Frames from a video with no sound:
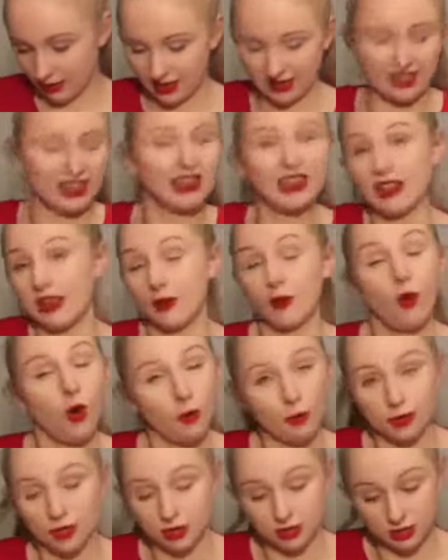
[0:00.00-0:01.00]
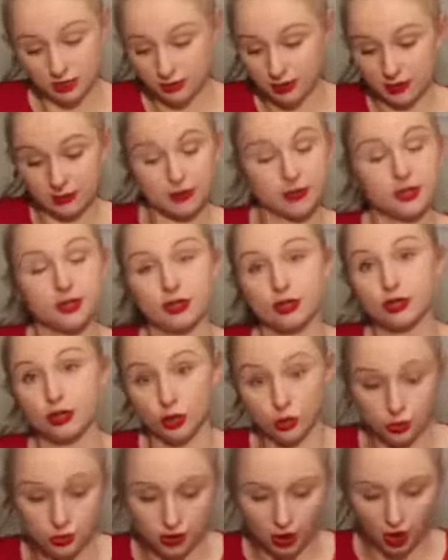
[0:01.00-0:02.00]
I think they're like Walmart or something, but they're
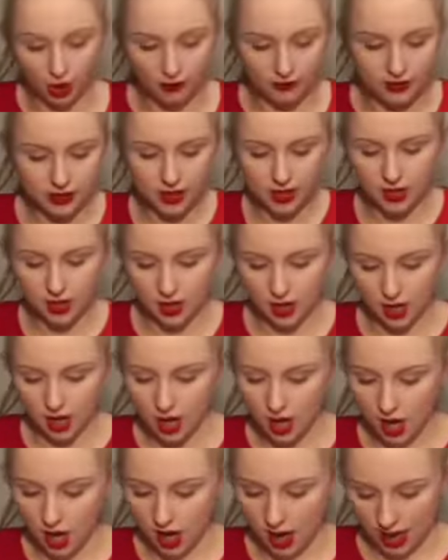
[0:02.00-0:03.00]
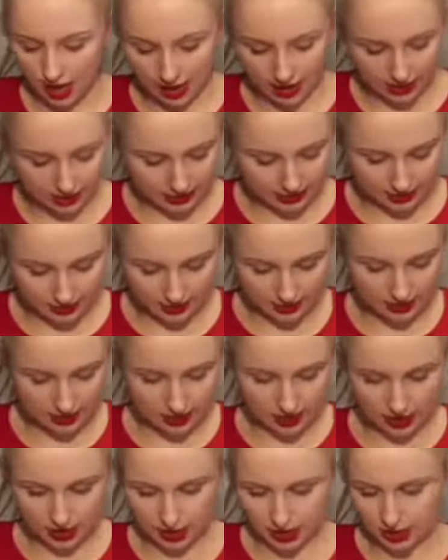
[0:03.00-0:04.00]
so soft. And
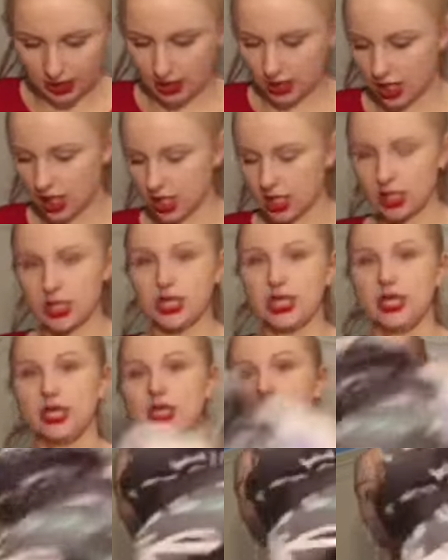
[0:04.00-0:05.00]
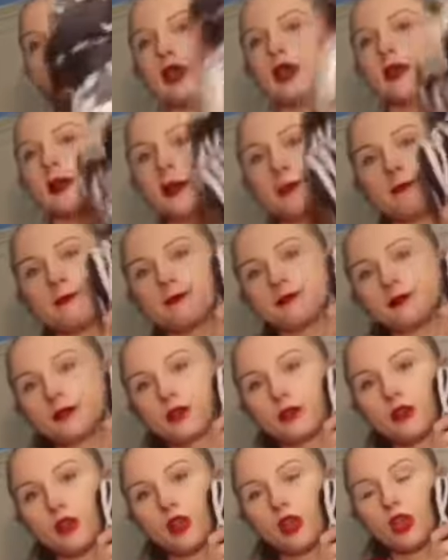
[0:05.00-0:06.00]
there are these
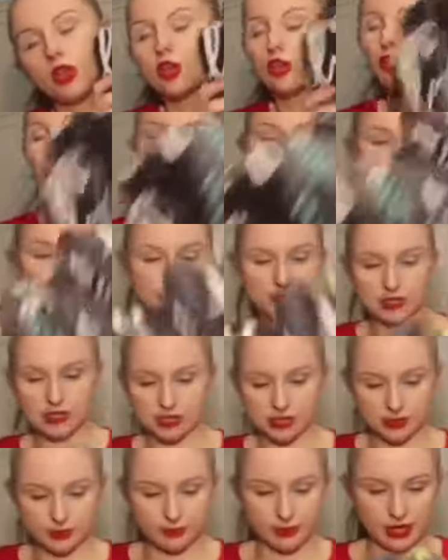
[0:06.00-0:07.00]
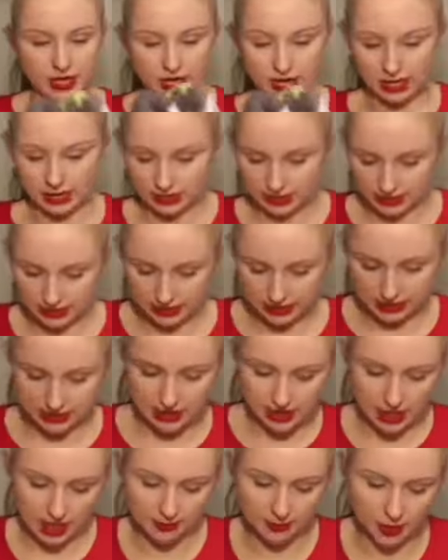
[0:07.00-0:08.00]
Christmas blankets.
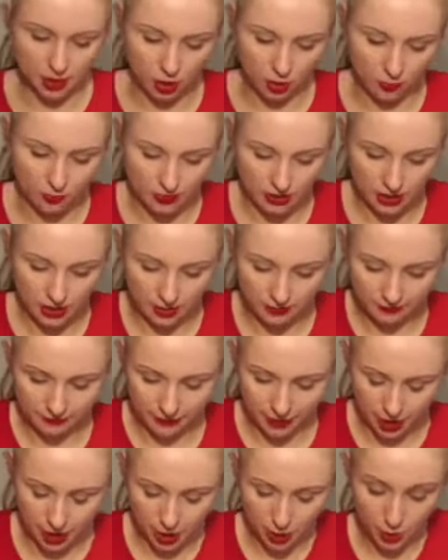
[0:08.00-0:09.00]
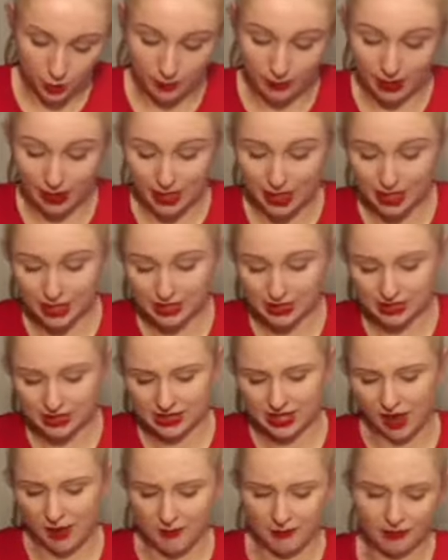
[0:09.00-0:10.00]
I'm gonna open it up for you because
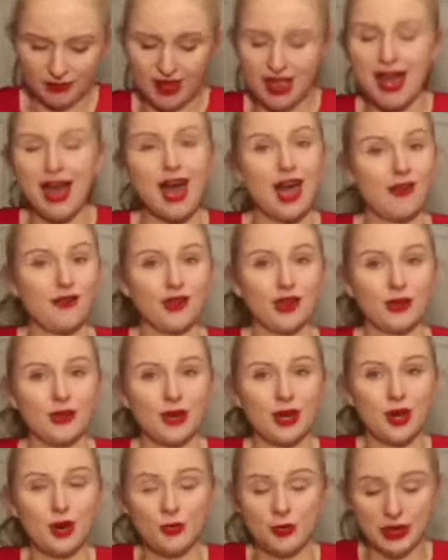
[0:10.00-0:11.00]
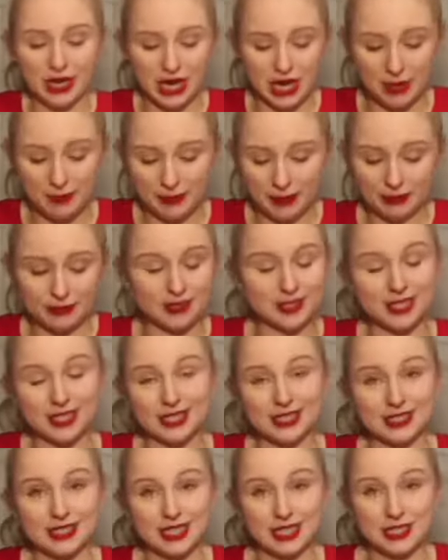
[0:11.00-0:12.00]
I really wanna open it up and I'm just
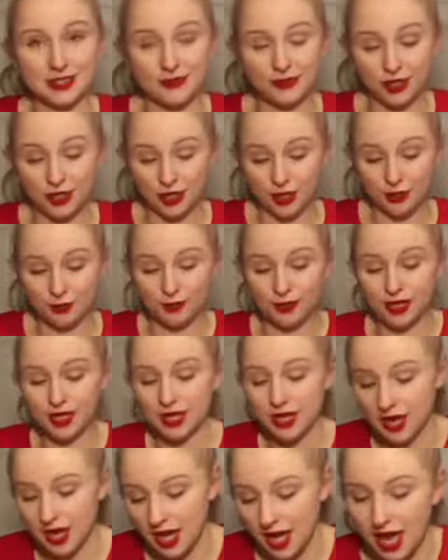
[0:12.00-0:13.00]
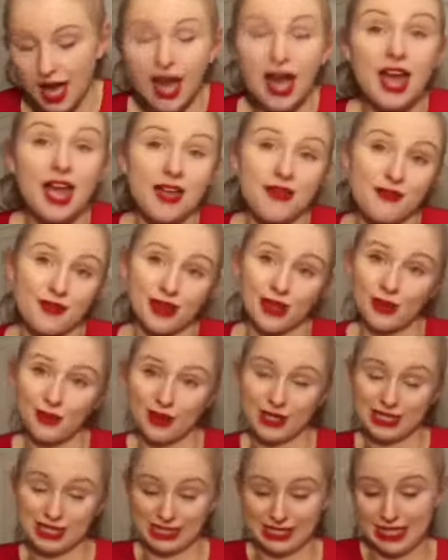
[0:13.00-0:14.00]
gonna say it's for you, but I really
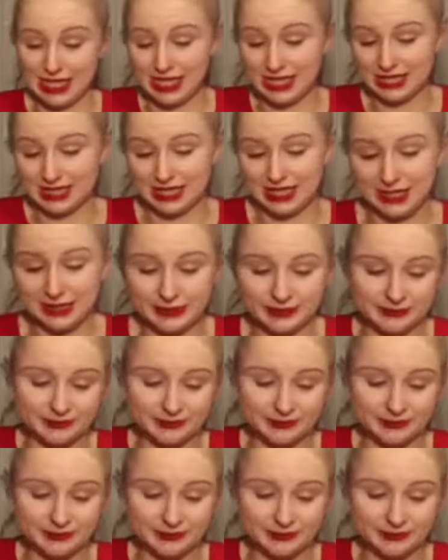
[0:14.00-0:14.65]
wanna see it.